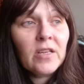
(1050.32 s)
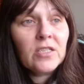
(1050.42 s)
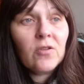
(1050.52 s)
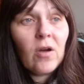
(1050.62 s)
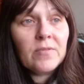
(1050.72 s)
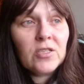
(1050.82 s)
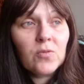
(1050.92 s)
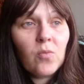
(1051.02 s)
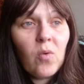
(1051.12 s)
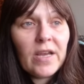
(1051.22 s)
so I'm
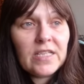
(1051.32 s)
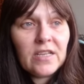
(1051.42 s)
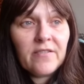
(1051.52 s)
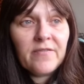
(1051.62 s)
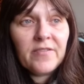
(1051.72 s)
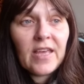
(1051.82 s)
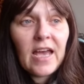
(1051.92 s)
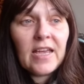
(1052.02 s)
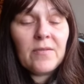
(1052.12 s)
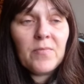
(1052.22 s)
just waiting for
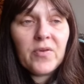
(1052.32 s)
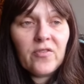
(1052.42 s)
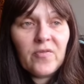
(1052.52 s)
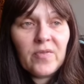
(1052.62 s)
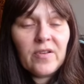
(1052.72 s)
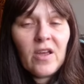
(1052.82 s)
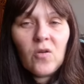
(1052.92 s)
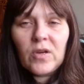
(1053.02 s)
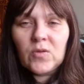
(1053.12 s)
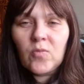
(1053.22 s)
that improvement
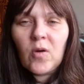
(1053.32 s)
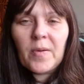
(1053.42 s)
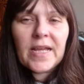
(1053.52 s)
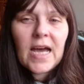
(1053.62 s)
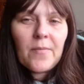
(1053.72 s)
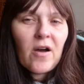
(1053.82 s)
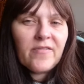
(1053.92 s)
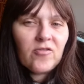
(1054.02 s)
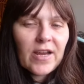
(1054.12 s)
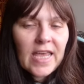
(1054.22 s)
which will probably come
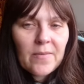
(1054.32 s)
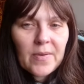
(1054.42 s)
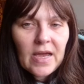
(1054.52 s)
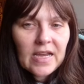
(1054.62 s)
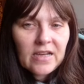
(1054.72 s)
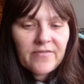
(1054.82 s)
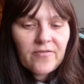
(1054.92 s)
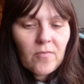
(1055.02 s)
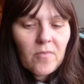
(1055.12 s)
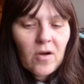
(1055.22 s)
after I get back
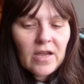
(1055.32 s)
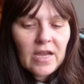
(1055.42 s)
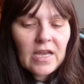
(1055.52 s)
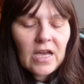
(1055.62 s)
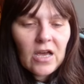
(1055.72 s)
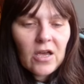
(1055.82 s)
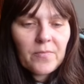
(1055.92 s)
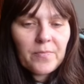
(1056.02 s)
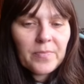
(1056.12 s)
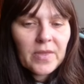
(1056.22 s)
from my
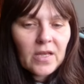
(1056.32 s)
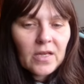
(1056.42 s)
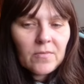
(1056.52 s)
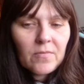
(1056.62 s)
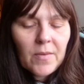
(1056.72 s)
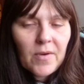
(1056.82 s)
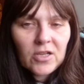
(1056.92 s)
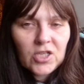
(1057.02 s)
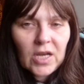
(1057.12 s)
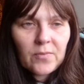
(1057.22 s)
um, my
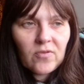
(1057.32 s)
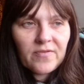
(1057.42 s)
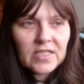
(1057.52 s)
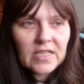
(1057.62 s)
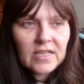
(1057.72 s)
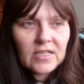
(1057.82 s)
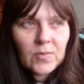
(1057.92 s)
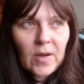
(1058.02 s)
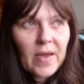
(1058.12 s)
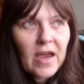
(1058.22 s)
March April visit to
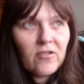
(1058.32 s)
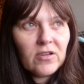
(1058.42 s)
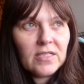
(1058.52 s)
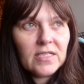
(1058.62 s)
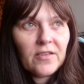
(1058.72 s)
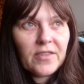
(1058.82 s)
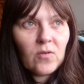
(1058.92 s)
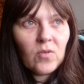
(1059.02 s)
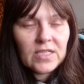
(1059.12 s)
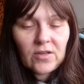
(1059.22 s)
my parents I think
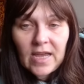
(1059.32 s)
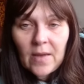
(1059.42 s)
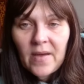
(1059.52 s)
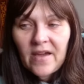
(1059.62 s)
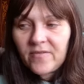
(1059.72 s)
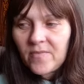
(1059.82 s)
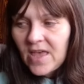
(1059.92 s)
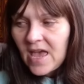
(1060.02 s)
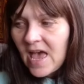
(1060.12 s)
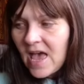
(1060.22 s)
once I get back from
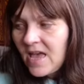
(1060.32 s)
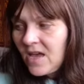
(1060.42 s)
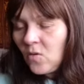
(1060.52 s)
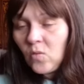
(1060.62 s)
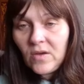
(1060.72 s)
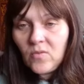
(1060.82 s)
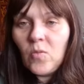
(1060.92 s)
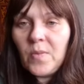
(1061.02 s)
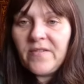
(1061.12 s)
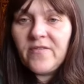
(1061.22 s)
there we will
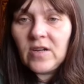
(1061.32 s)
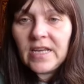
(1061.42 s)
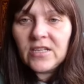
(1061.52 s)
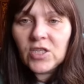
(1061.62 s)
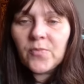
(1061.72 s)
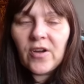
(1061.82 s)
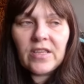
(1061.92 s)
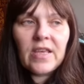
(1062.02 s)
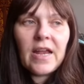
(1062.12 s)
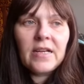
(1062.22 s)
be fully in spring
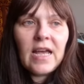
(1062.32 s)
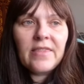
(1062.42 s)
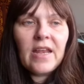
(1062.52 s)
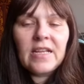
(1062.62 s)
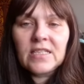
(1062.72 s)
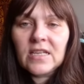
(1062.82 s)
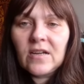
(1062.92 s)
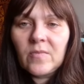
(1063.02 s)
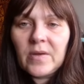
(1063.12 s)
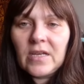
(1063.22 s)
then and then it's going
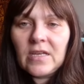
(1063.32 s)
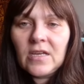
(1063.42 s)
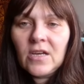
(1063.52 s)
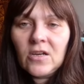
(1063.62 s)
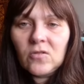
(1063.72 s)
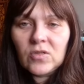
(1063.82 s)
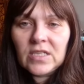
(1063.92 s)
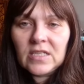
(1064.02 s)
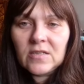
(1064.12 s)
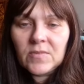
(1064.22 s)
to be all
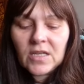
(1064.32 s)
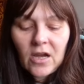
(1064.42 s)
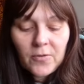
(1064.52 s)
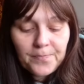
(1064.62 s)
systems go